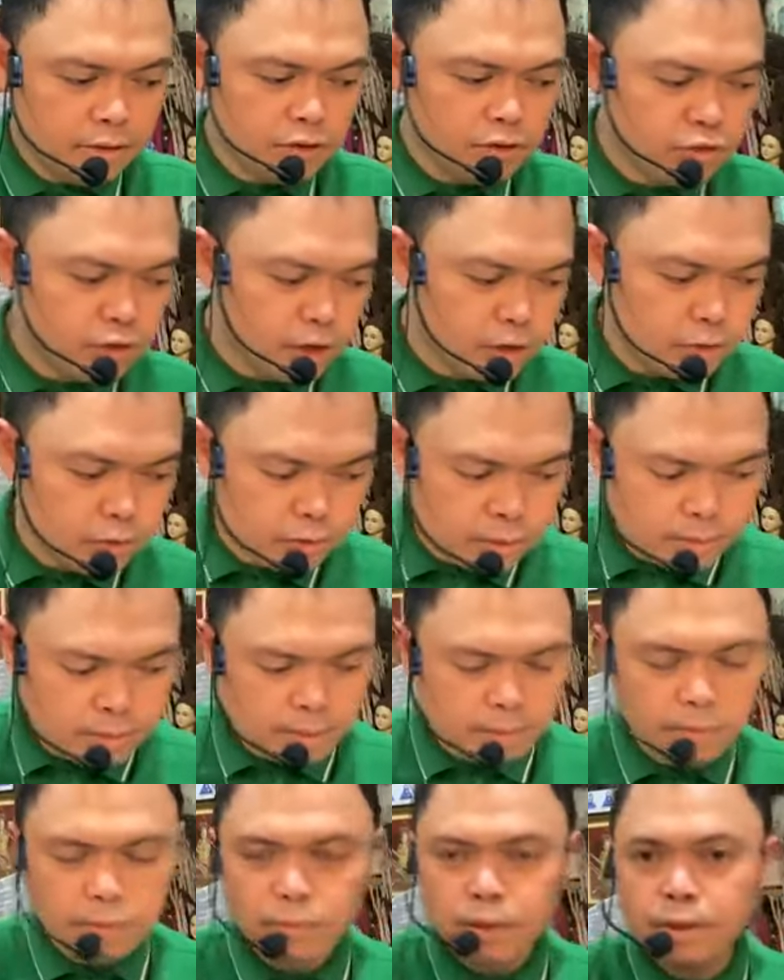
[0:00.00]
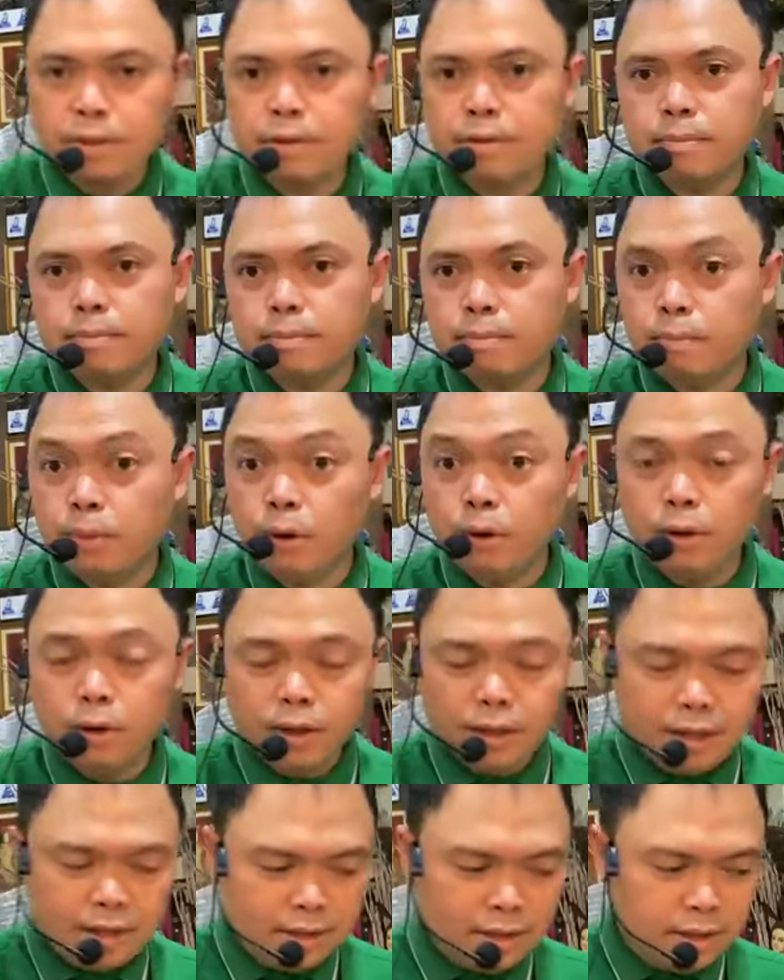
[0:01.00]
Also try to remember what
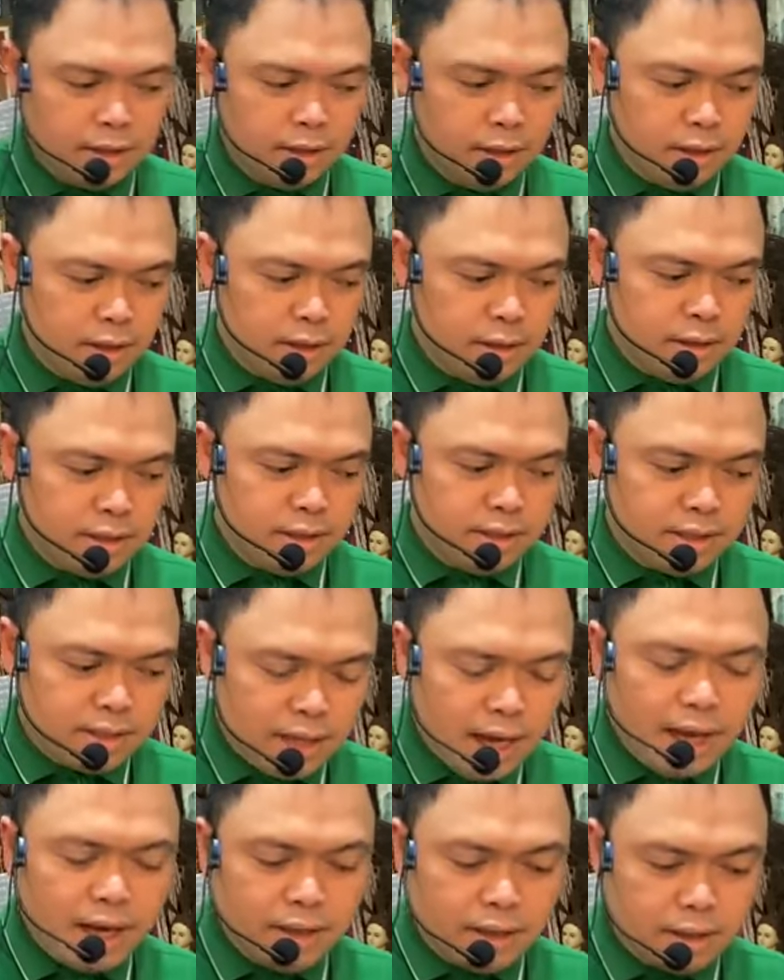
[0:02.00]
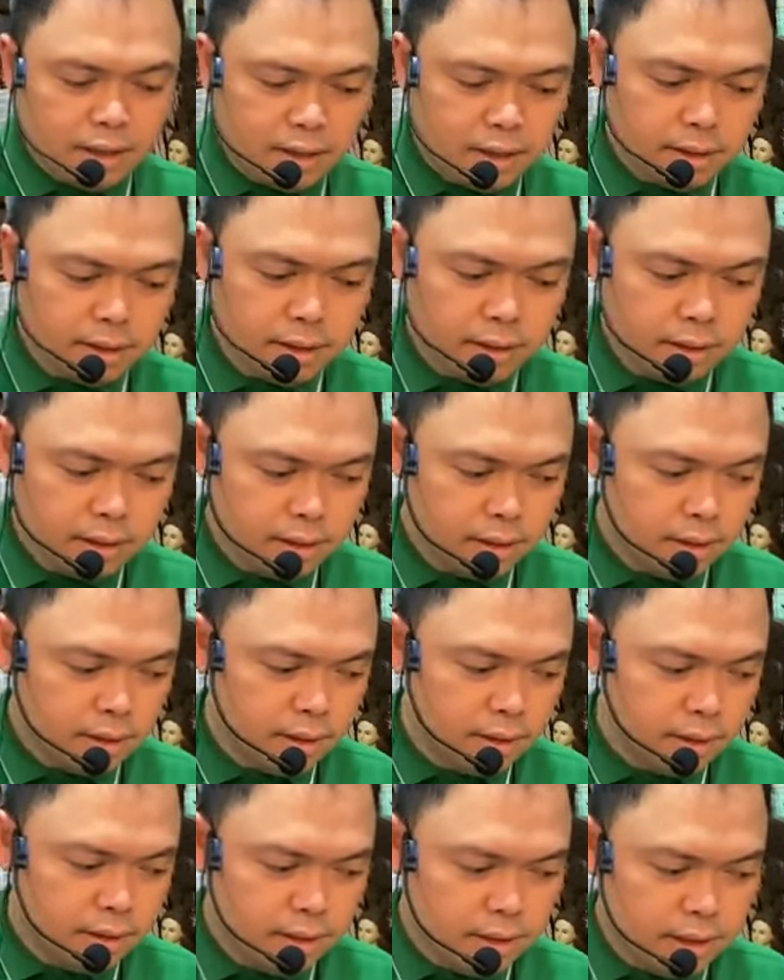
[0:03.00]
Paul said.
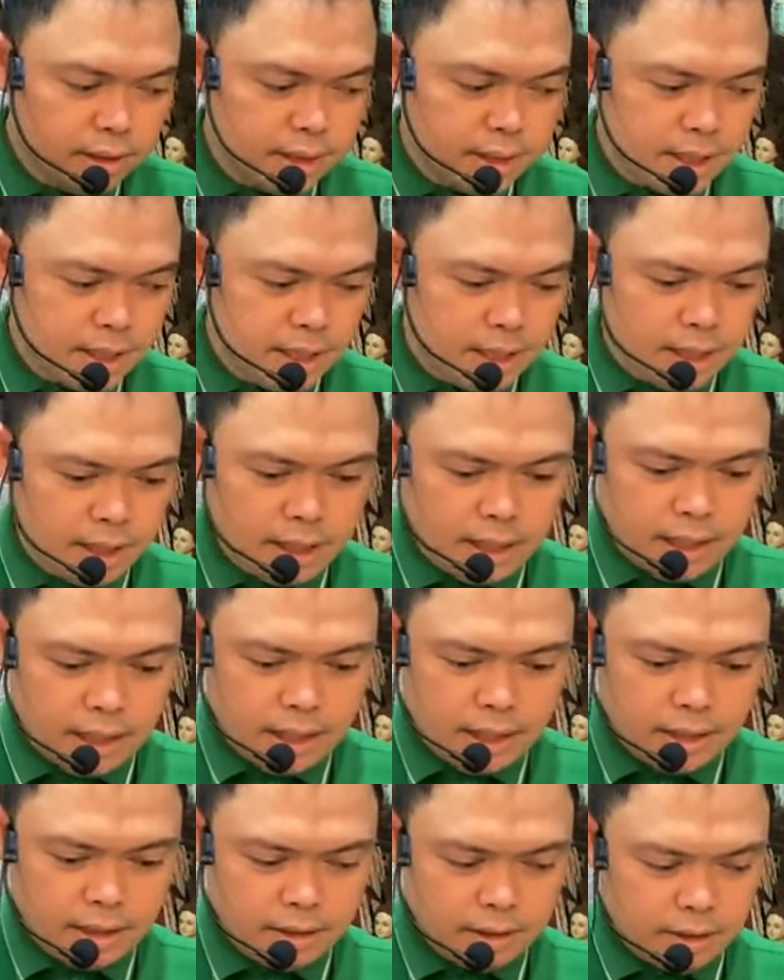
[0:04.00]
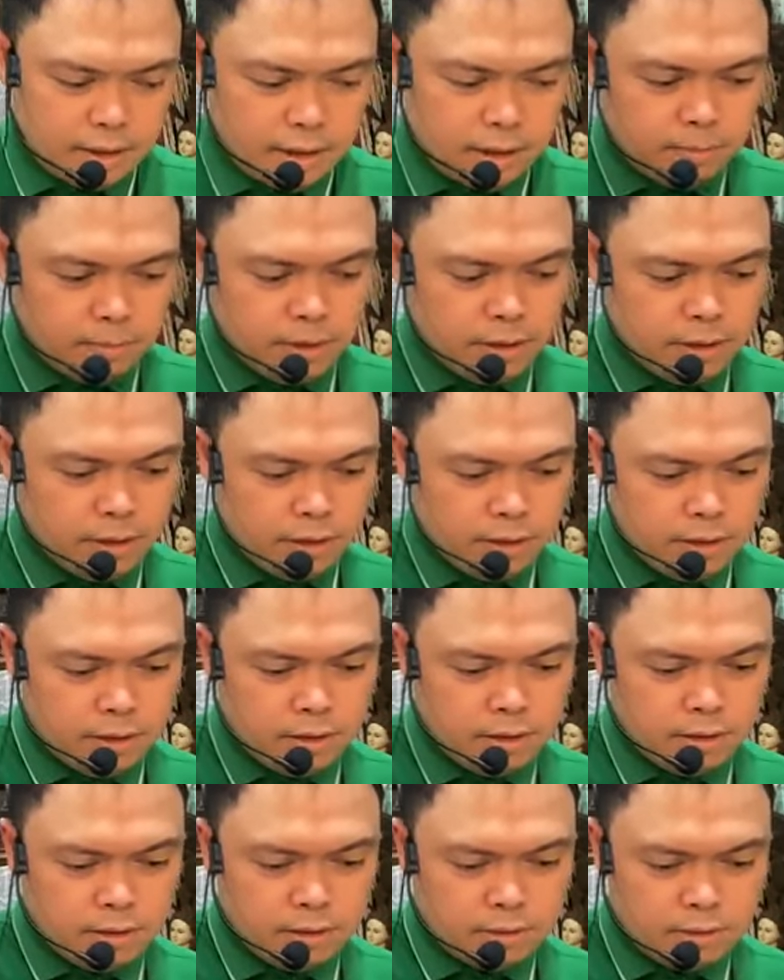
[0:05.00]
It's in, let me
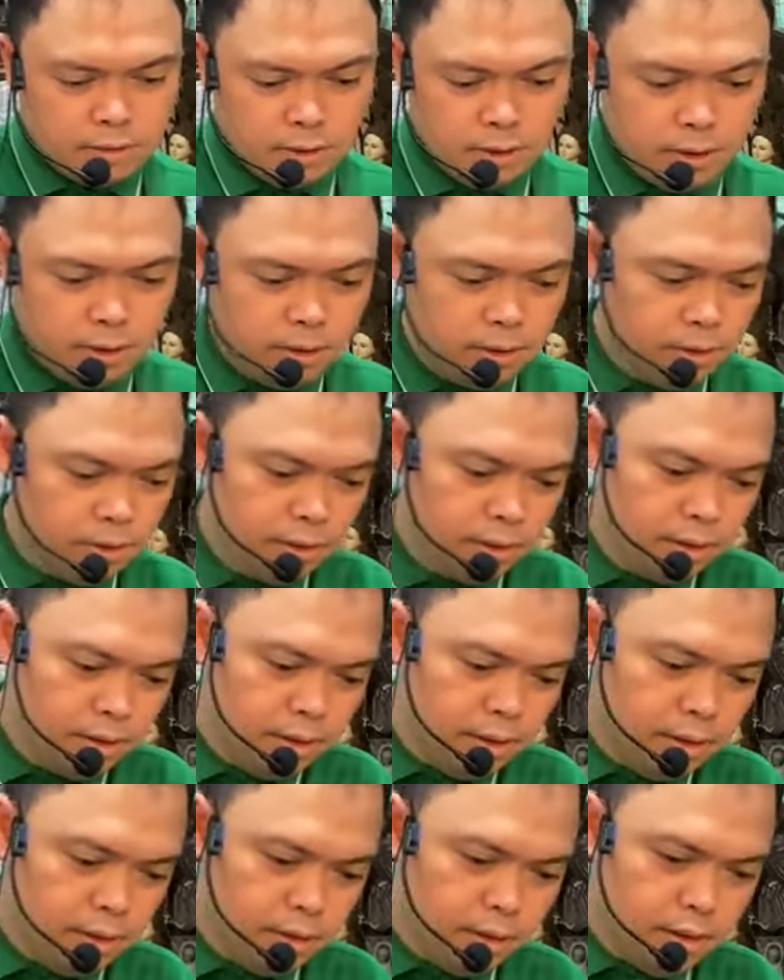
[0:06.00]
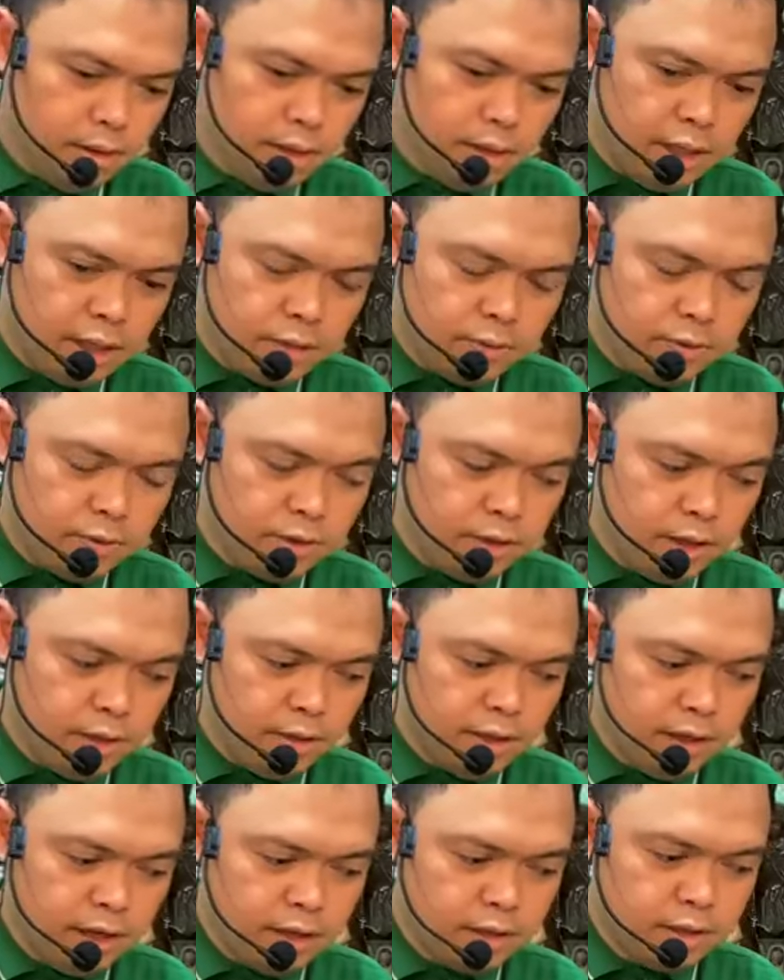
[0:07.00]
then turn. I'd like to
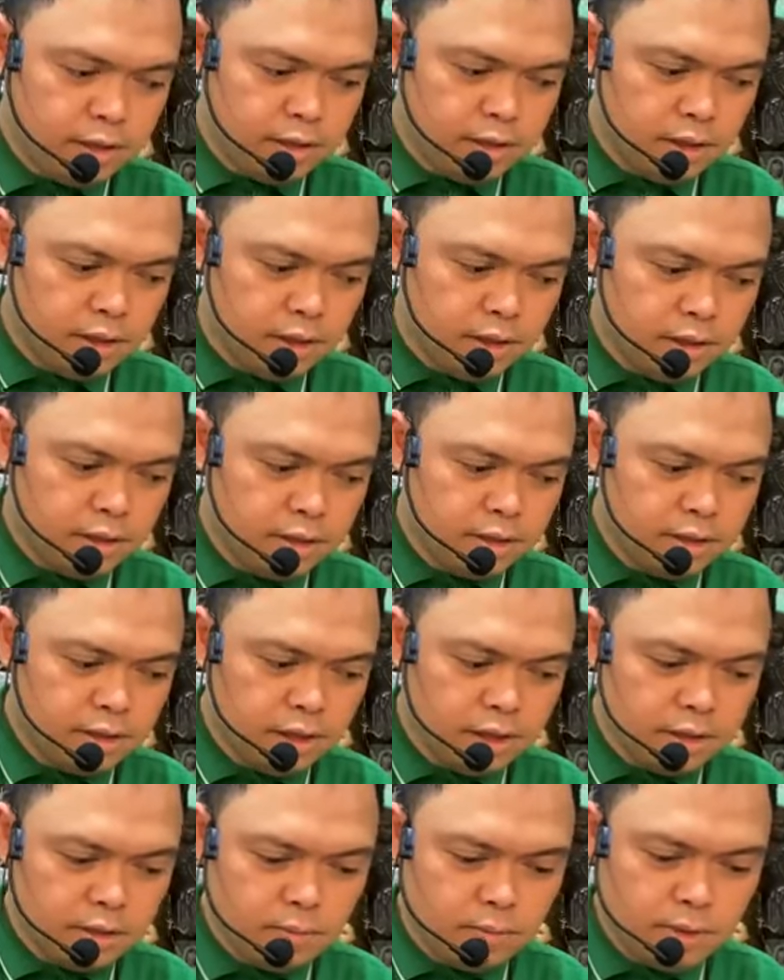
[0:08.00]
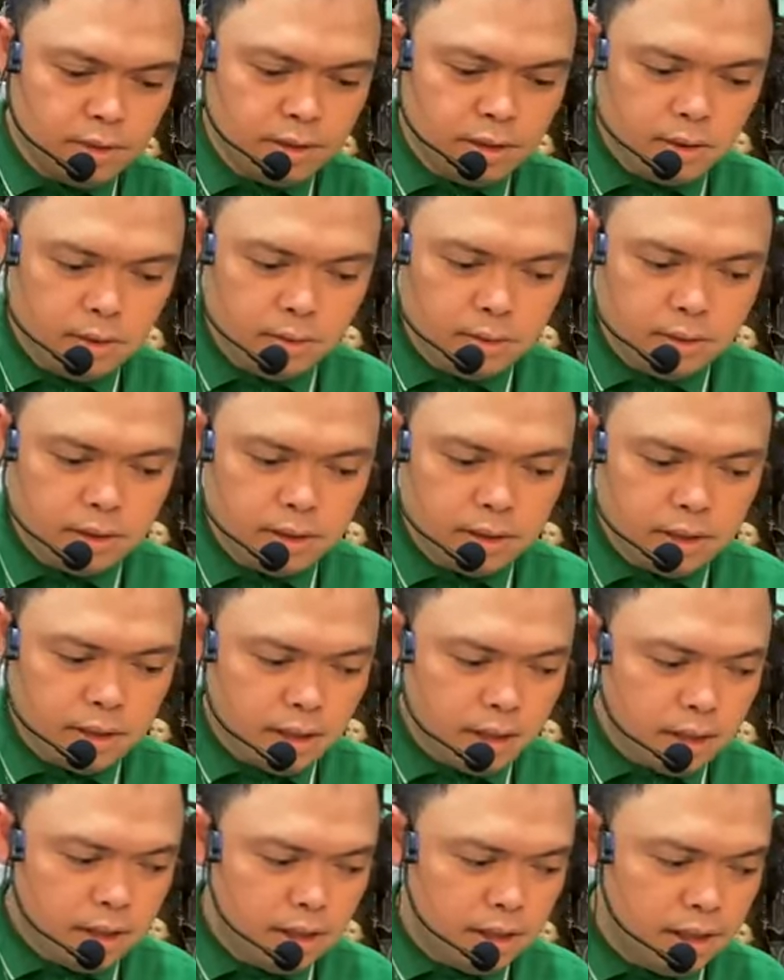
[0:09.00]
share that text with you.
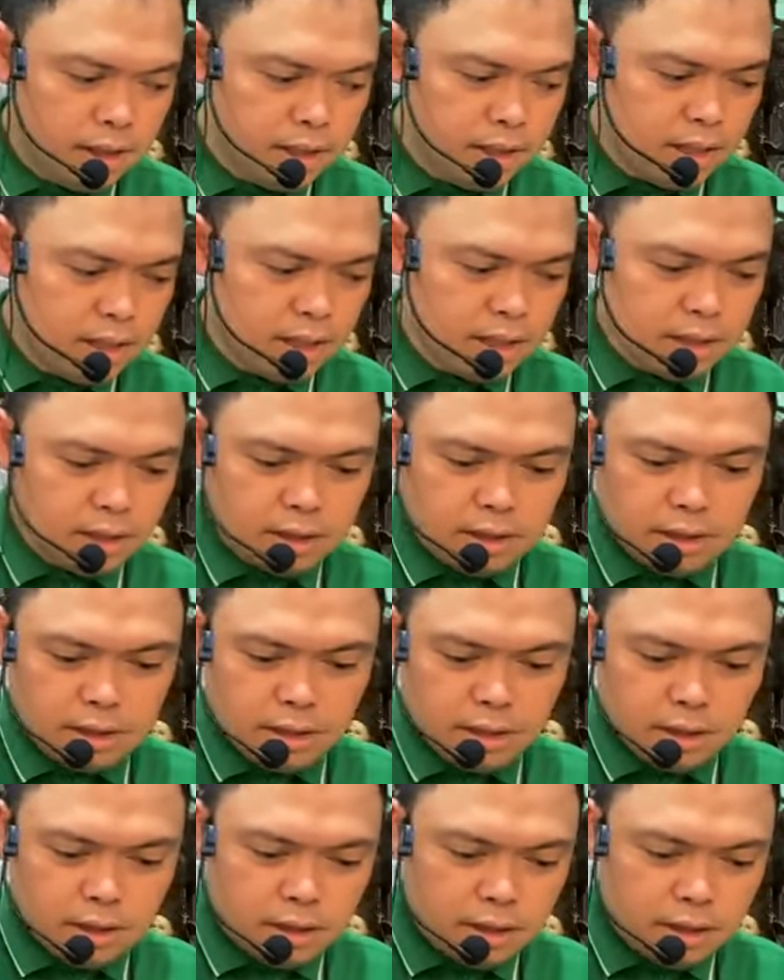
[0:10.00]
That's in